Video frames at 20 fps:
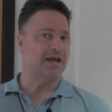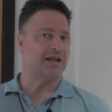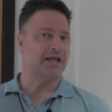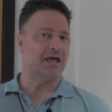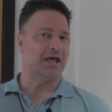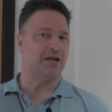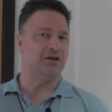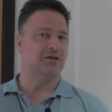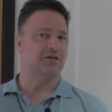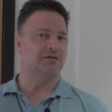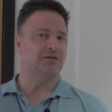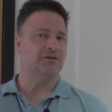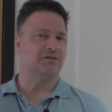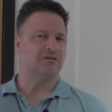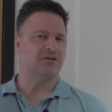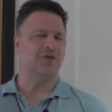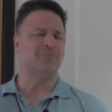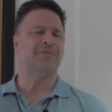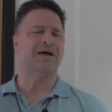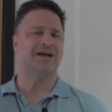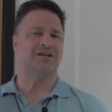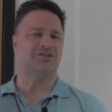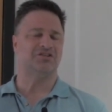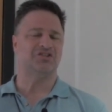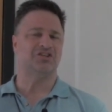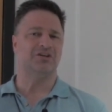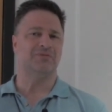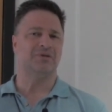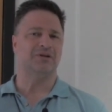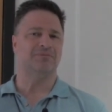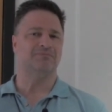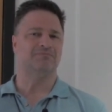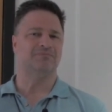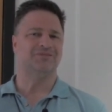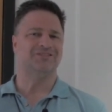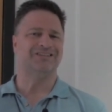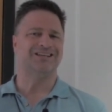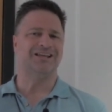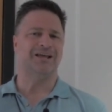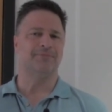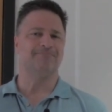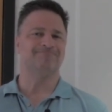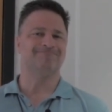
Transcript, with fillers: head. Come back and see me. See ya.